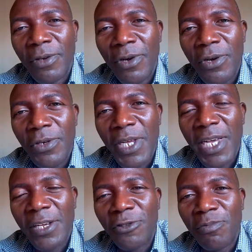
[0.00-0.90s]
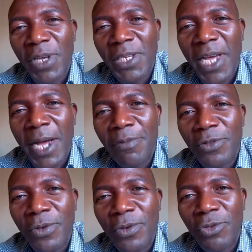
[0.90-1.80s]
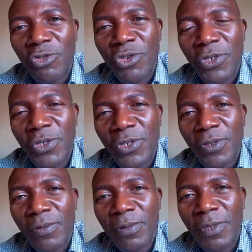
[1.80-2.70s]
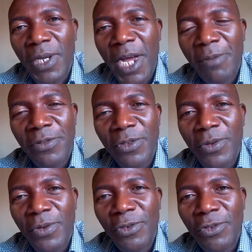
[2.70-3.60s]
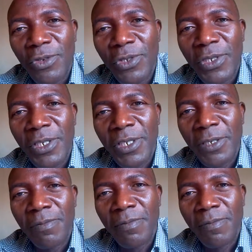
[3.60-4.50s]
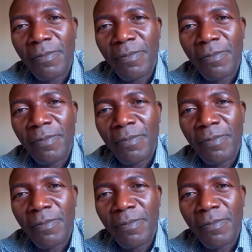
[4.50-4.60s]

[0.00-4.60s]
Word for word: God expects absolute trust, absolute trust in Him.